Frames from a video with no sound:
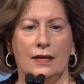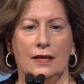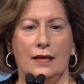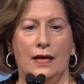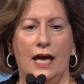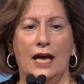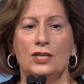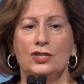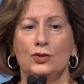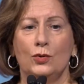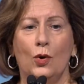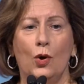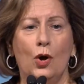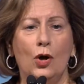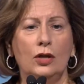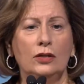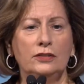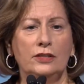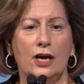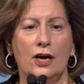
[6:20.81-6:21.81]
As you
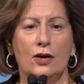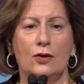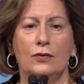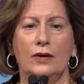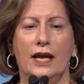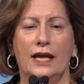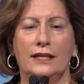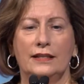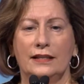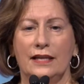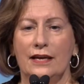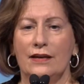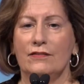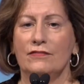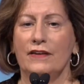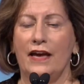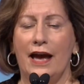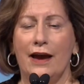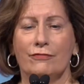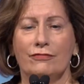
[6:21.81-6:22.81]
all know and live
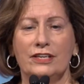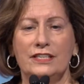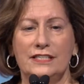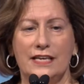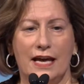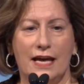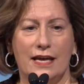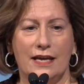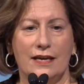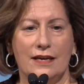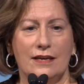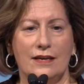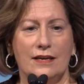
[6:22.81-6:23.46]
every day,